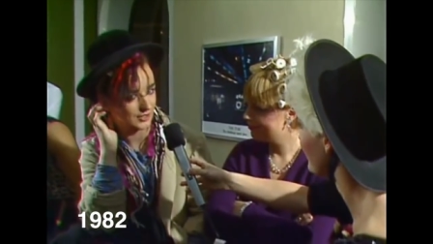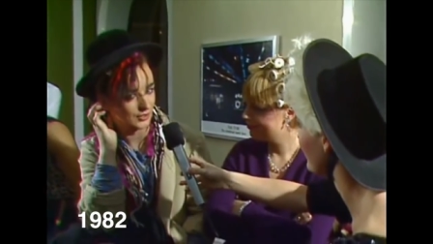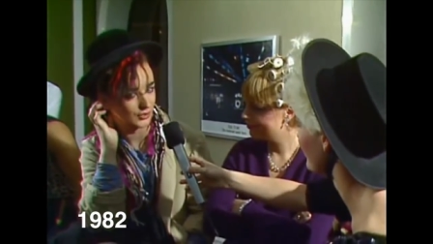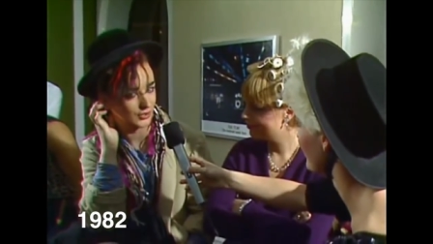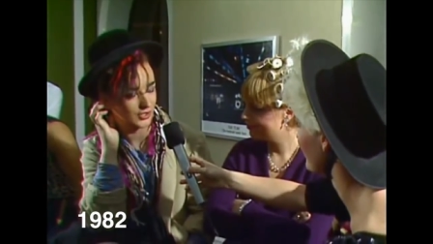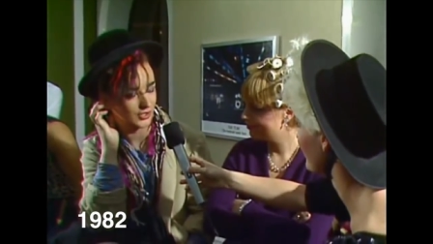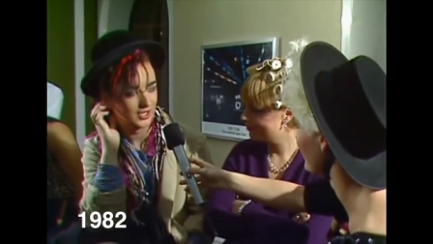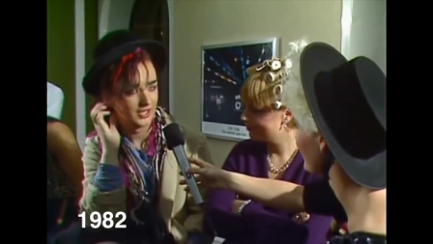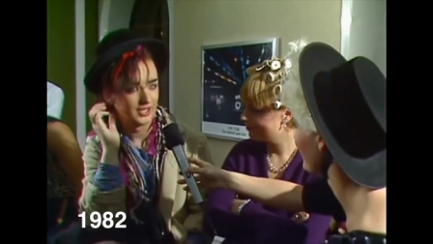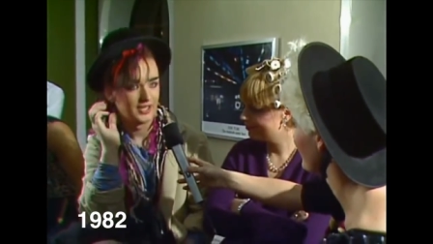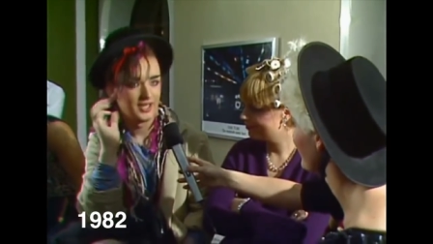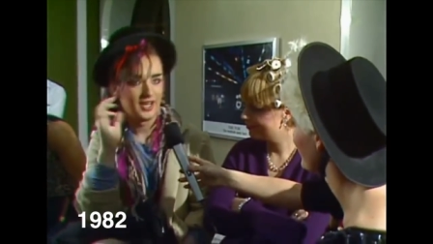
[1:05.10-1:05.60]

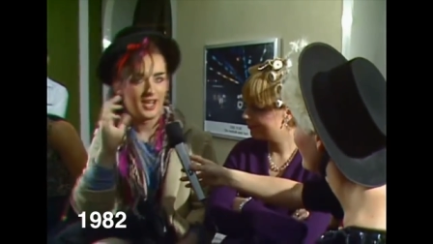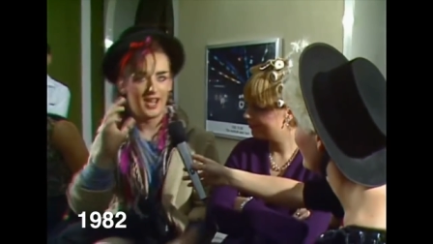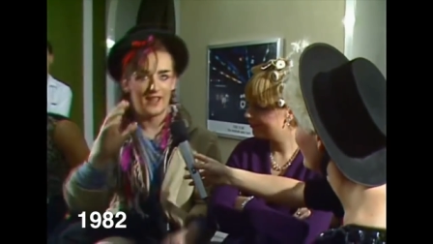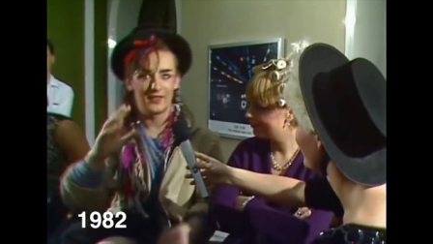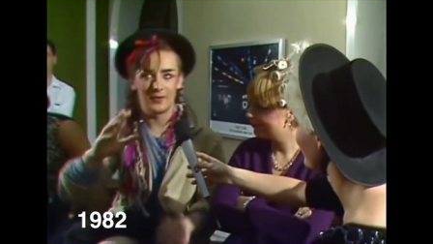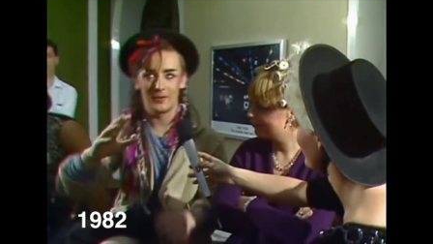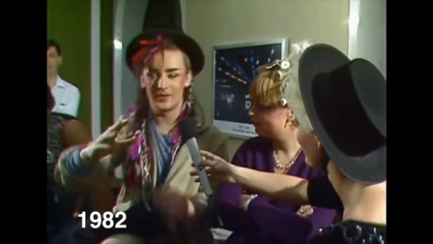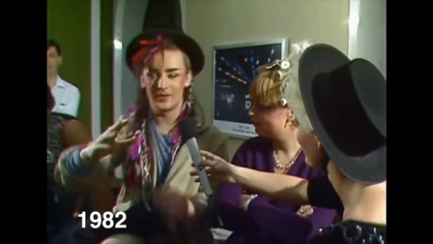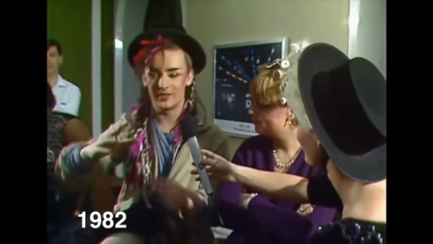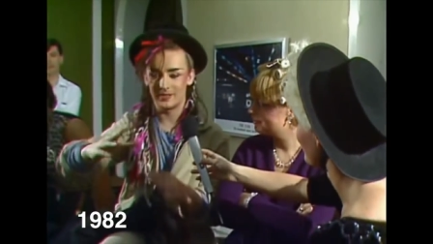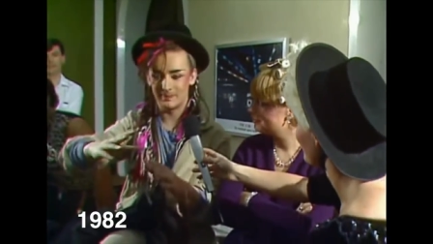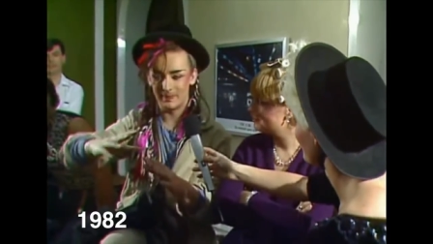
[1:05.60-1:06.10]
look, and they
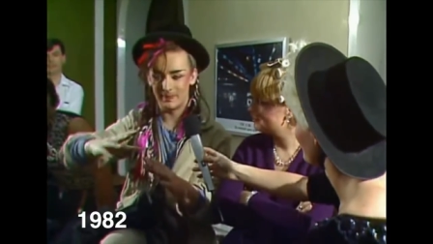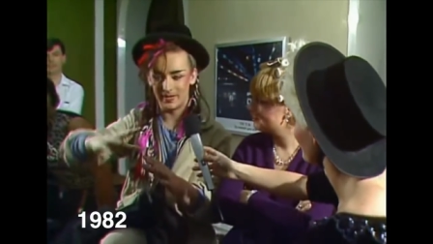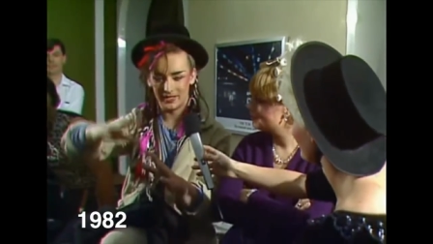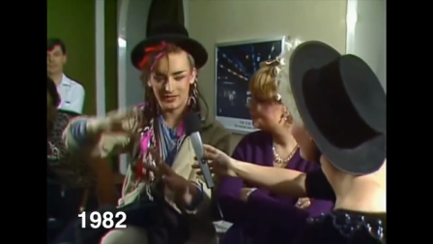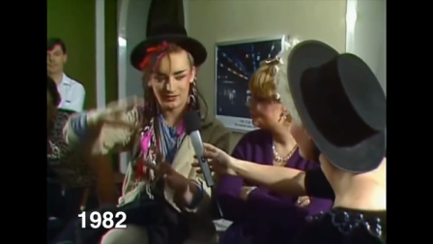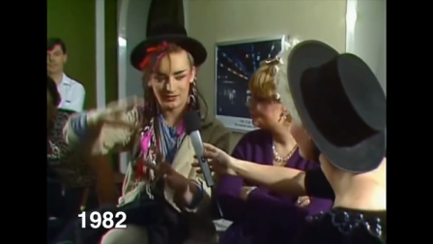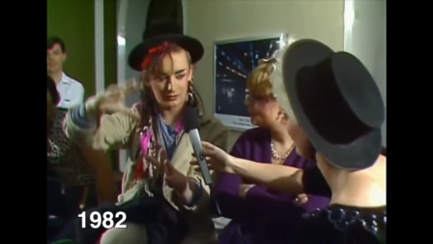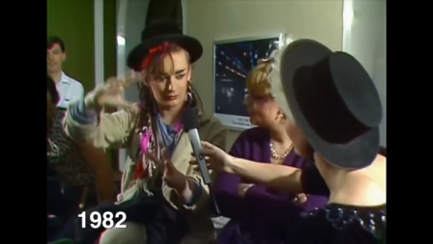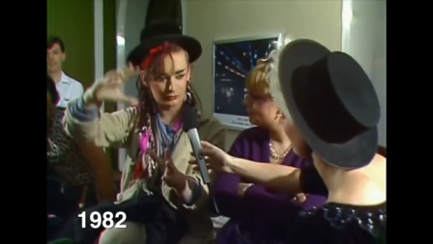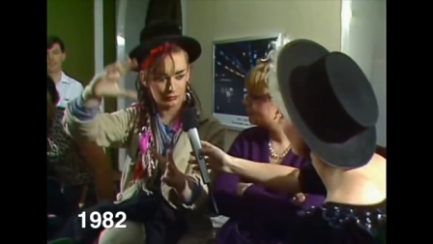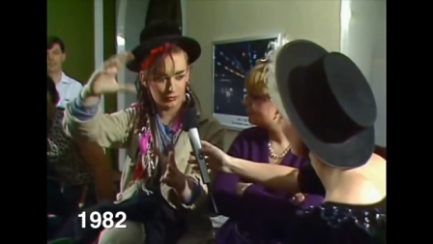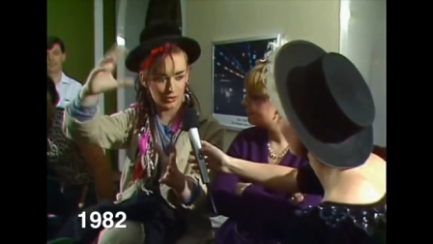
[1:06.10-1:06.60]
wear these big
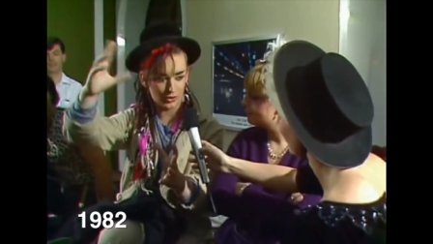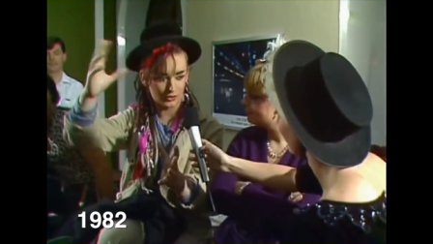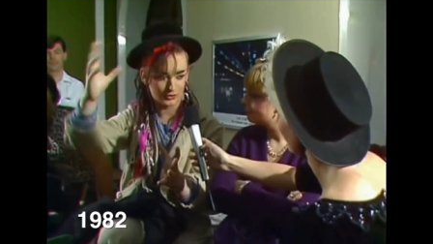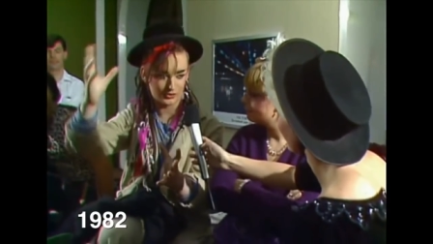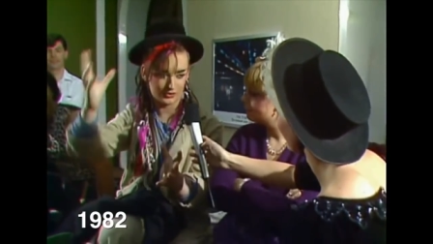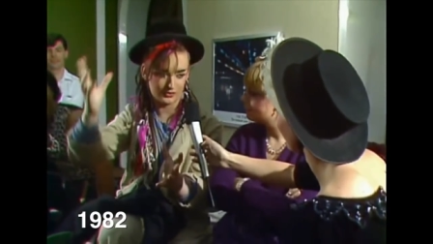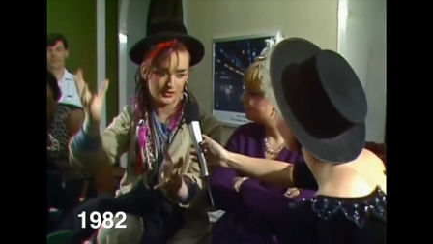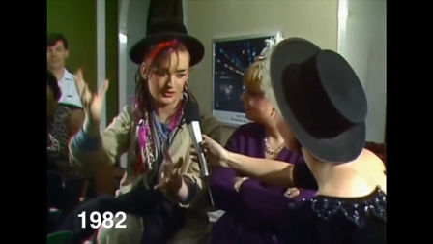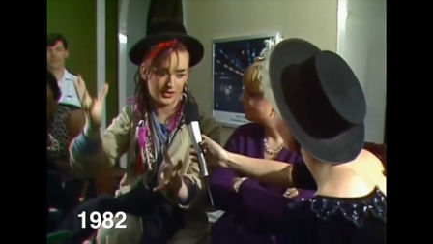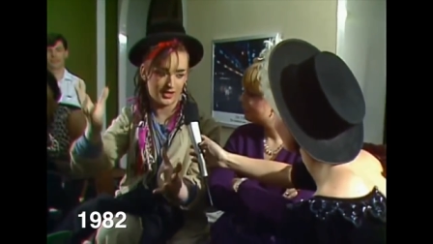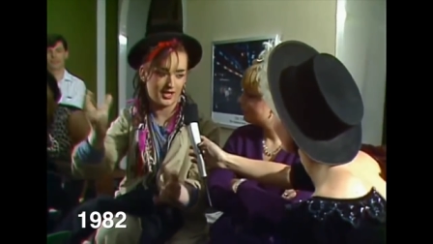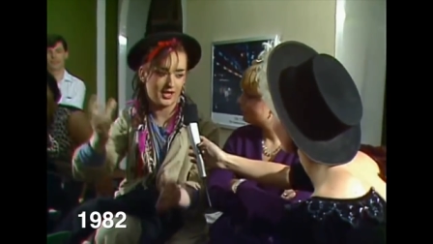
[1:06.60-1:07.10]
sort of rocks
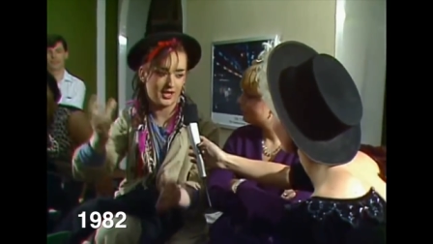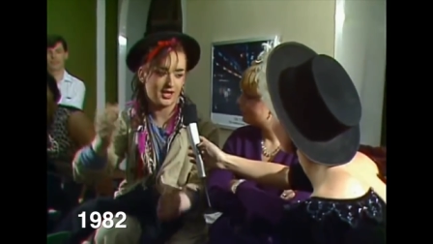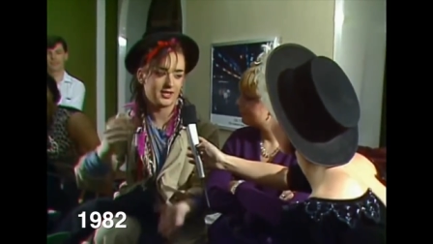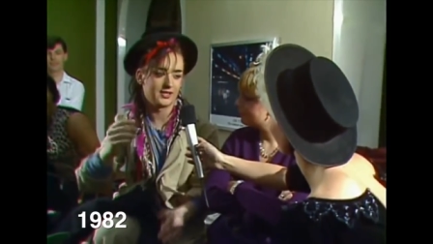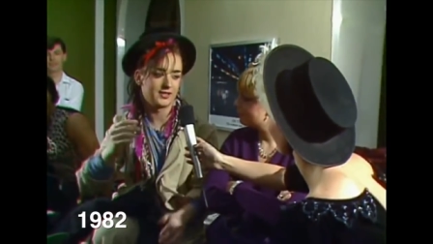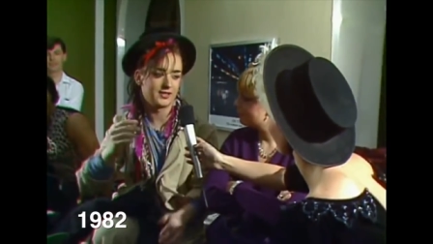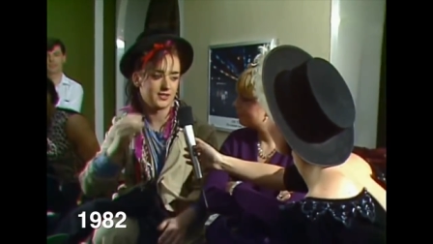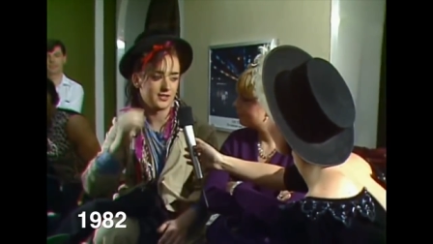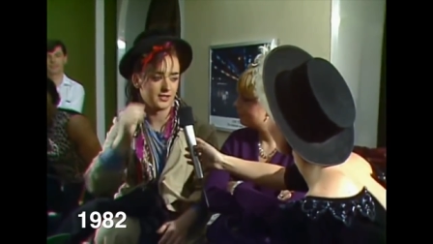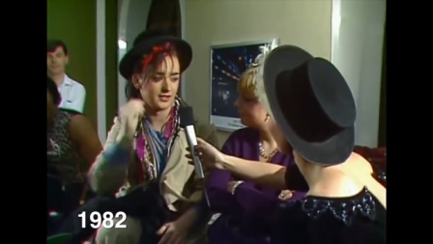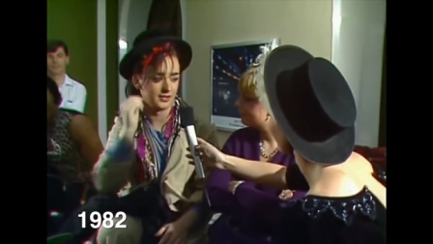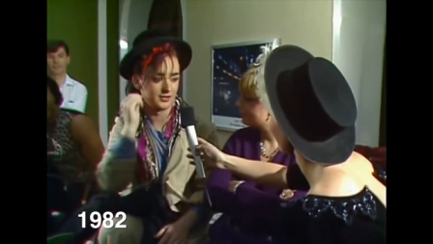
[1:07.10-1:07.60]
on their
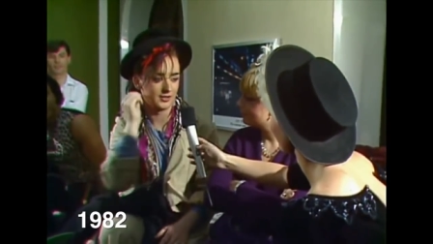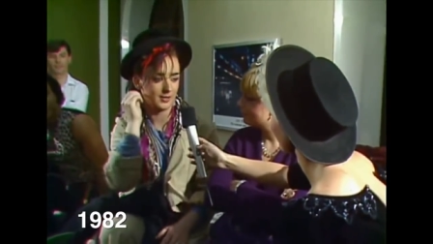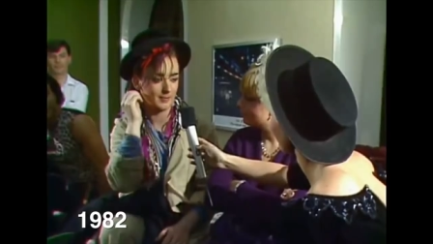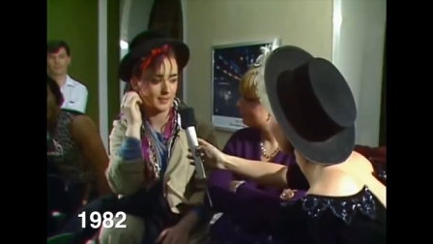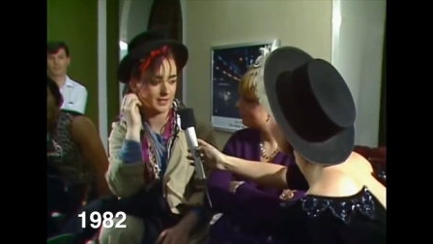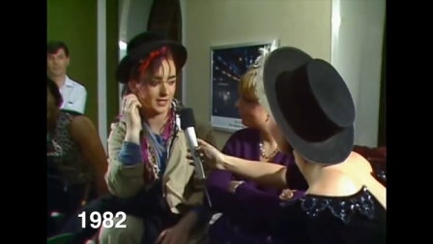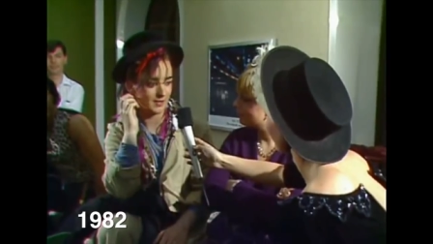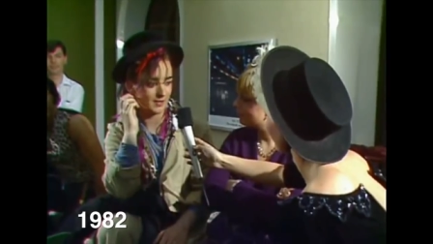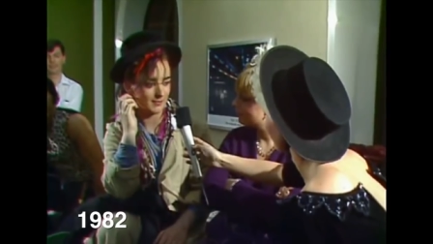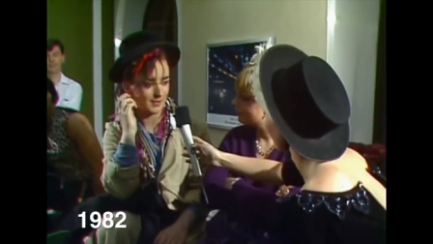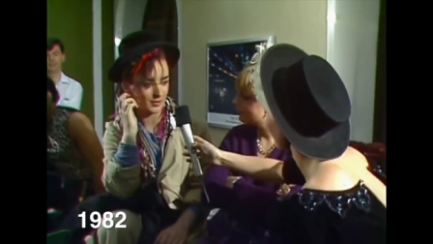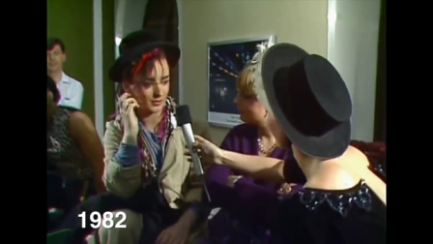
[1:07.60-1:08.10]
heads, you know, a
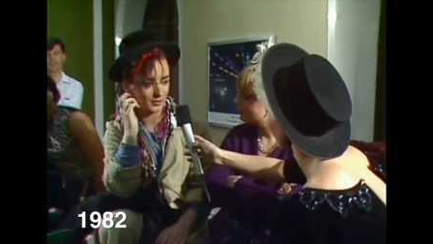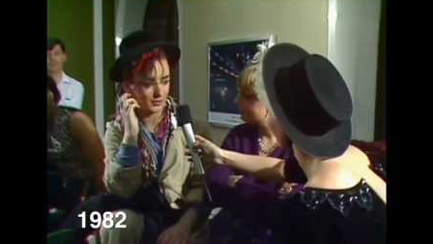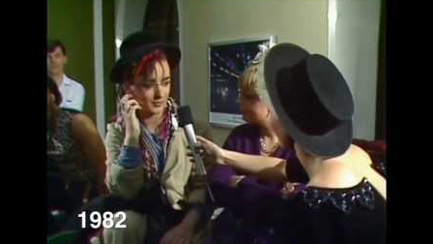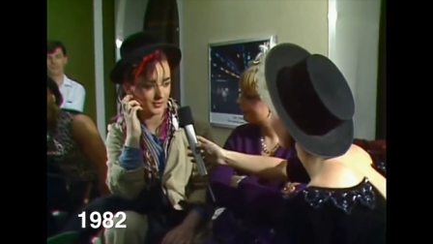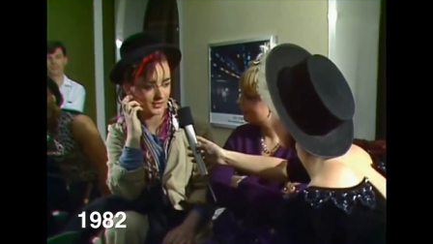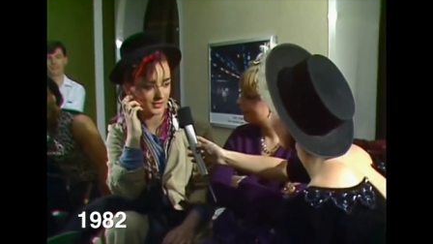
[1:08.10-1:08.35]
bit like Malcolm